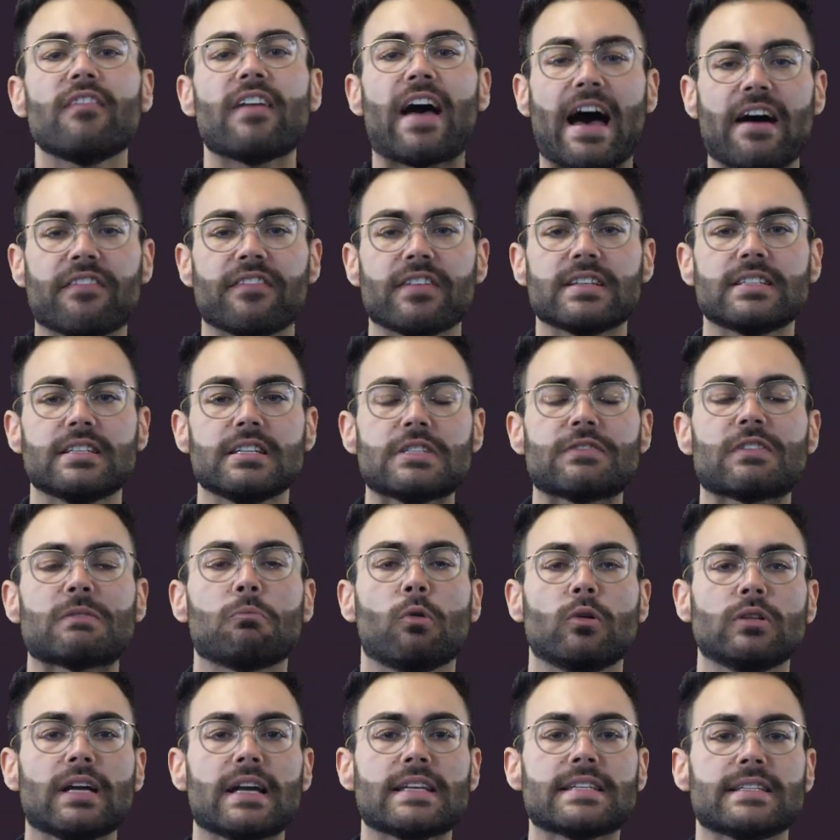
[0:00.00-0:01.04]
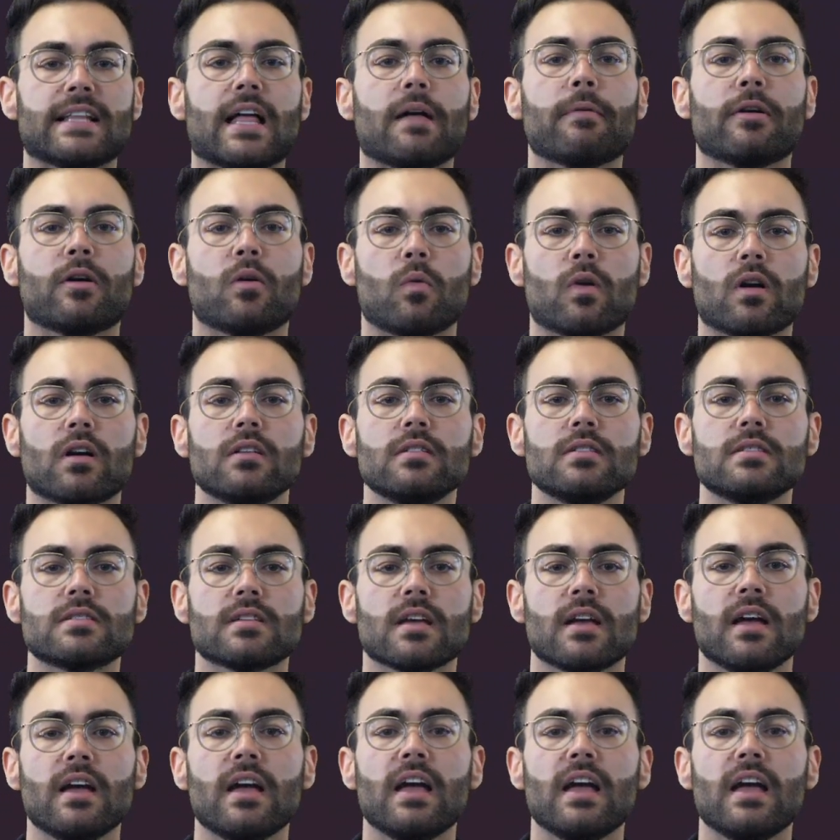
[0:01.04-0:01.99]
affixes from multisyllabic words